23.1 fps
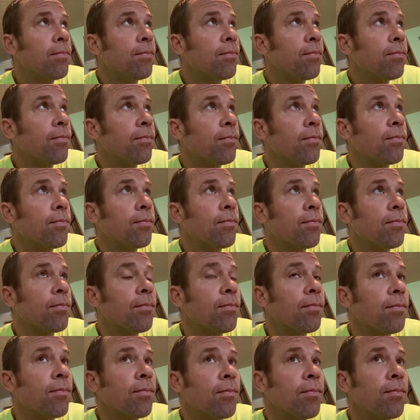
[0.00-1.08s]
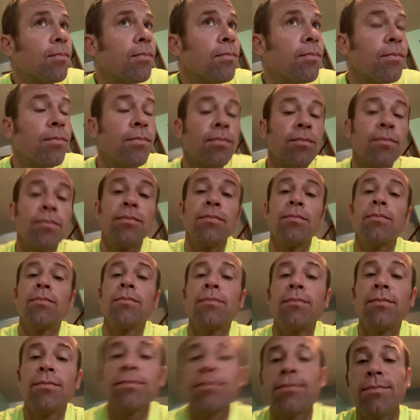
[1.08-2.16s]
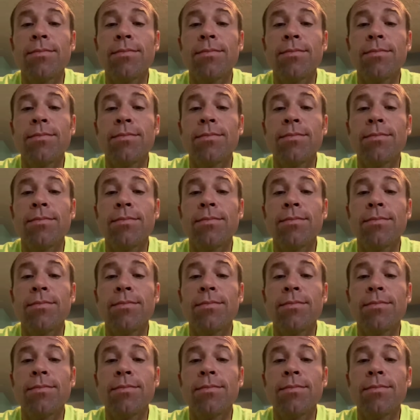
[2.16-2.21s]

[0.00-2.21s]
(silence)